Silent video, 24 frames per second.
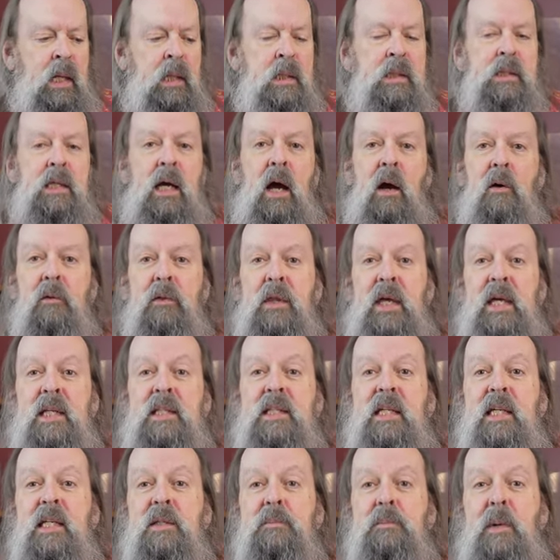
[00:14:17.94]
So this
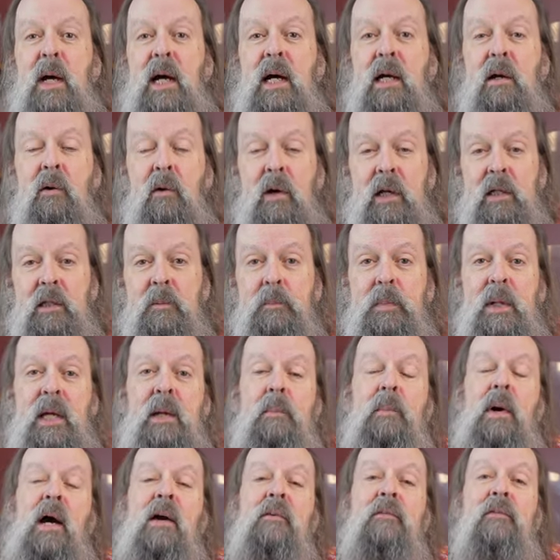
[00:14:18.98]
is my, going to be
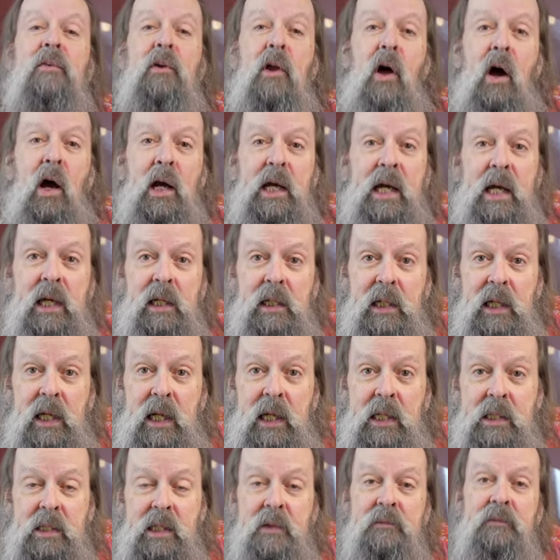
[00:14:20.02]
my vlogging
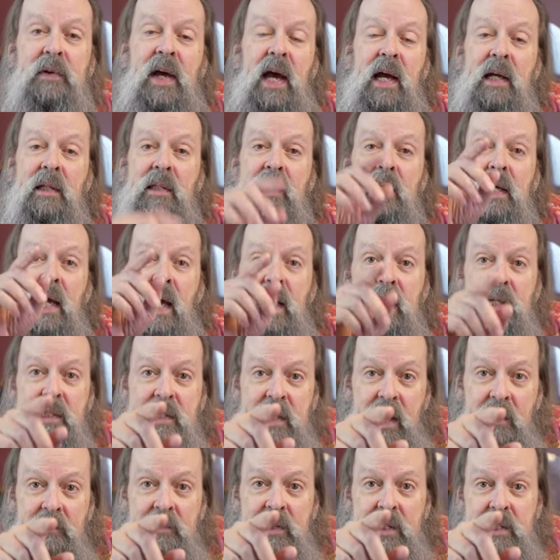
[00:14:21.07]
lens. In fact, the
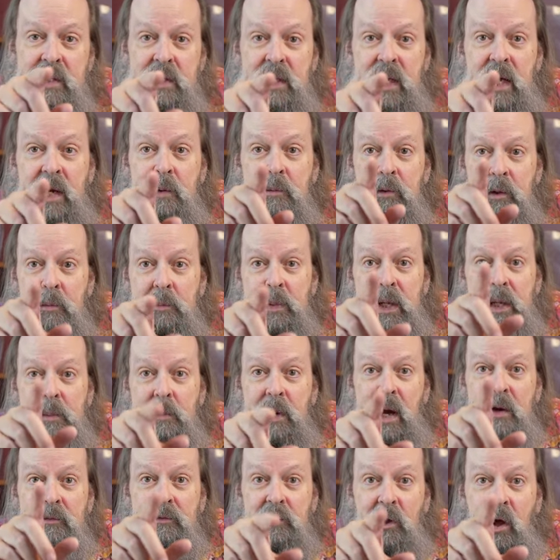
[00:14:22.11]
A7C will be
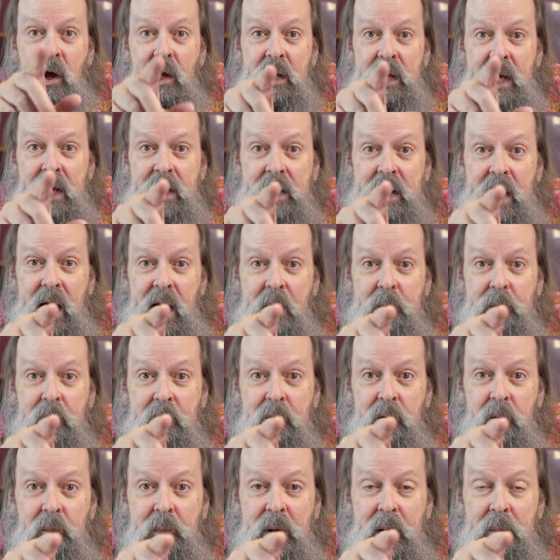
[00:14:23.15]
my vlogging camera,
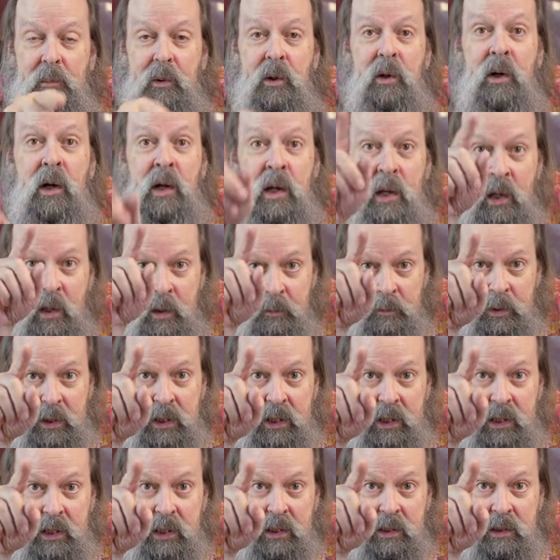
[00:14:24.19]
remember,
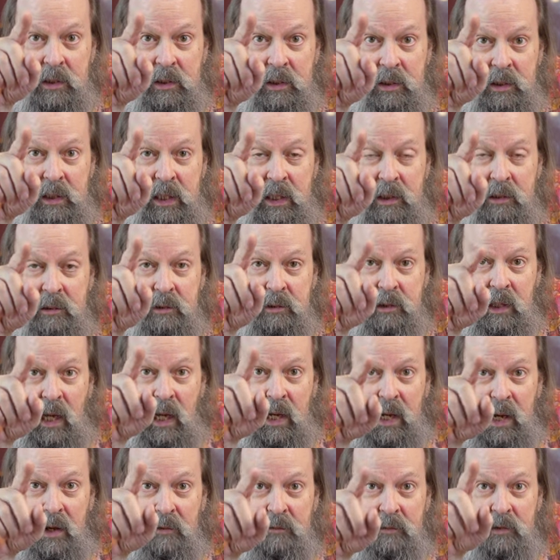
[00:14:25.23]
because it,
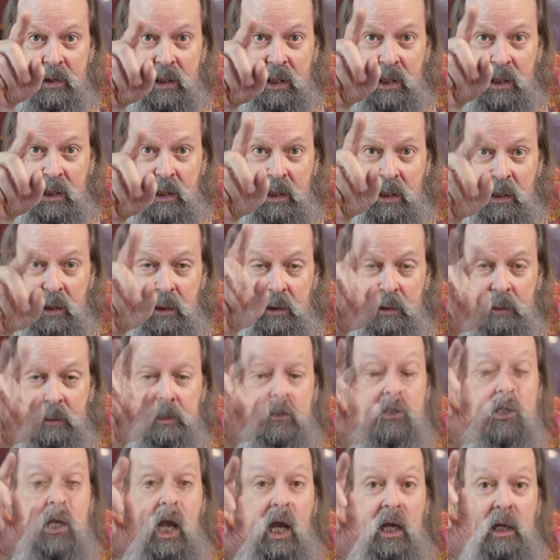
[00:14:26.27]
I have the, uh, the
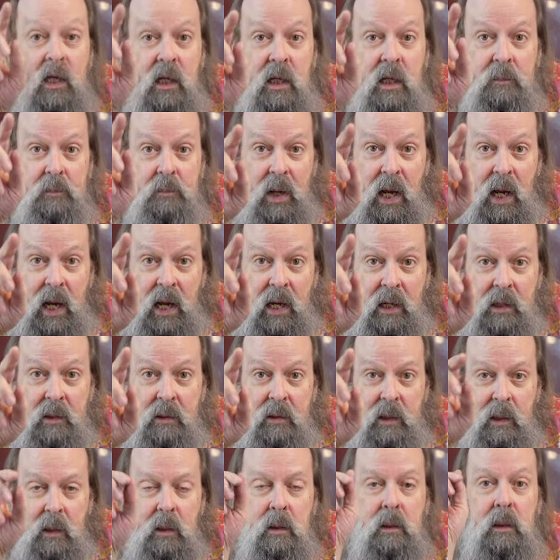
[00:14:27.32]
shotgun mic,
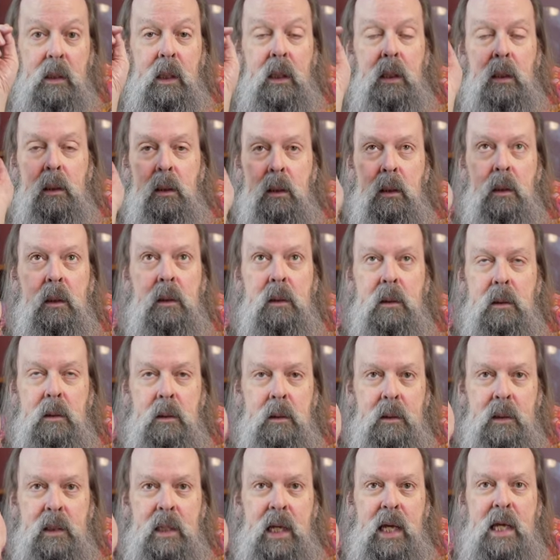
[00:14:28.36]
the, the
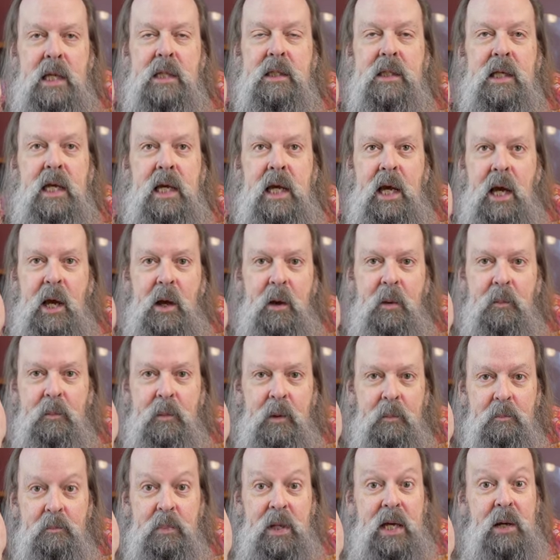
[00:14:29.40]

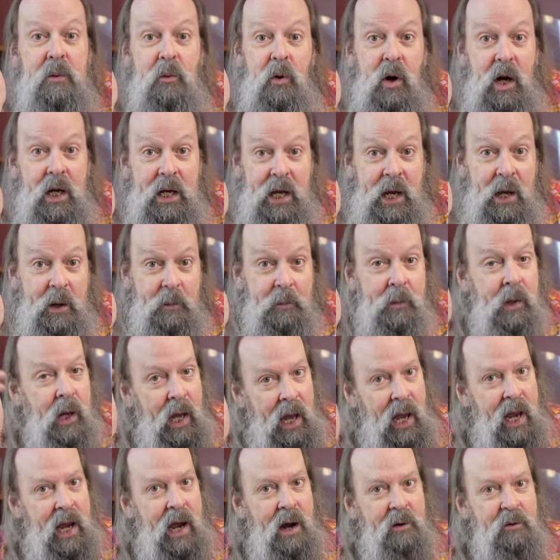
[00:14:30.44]
ECM B1M.
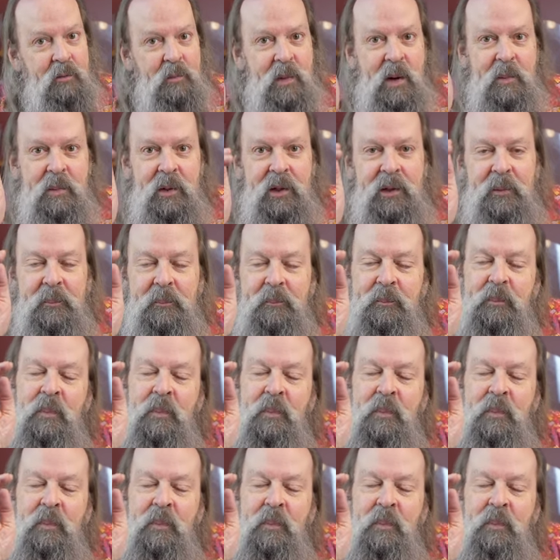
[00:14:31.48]
Hey, I remembered